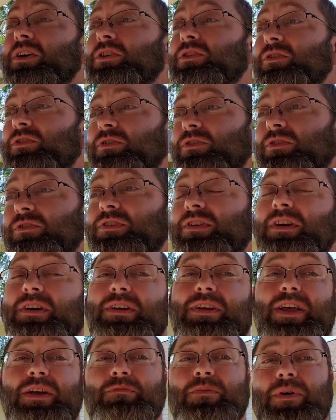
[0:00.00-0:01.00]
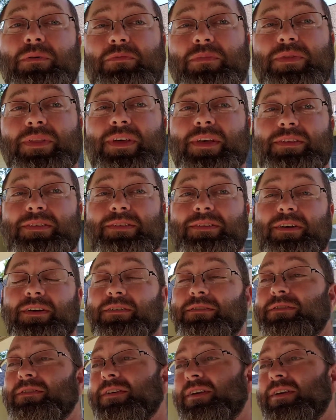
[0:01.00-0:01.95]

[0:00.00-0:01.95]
You just got to keep up with that stuff.